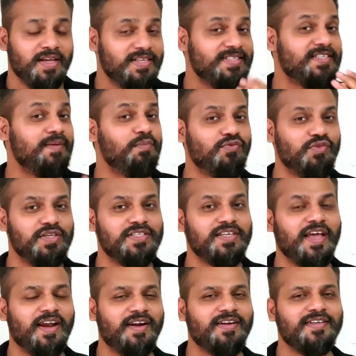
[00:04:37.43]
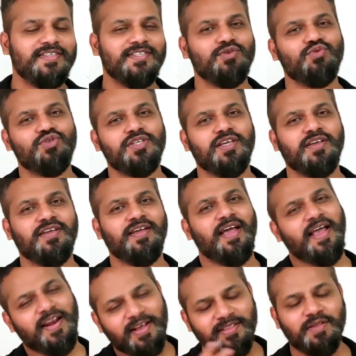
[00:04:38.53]
some of these characters using
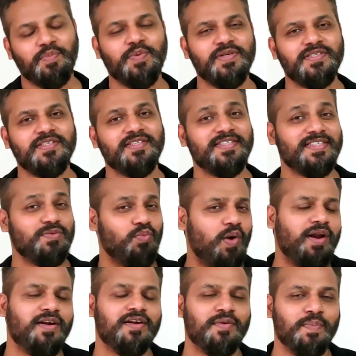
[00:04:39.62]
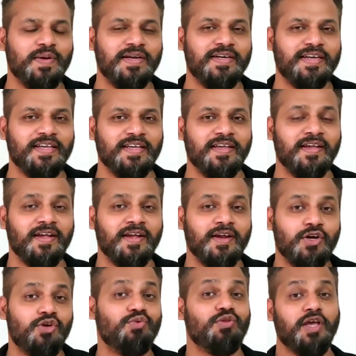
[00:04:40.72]
another person's vulnerability
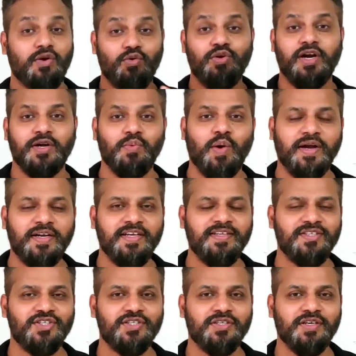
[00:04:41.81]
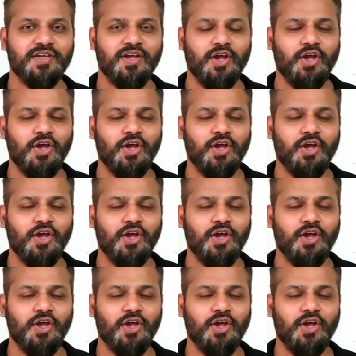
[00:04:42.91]
to their own advantage,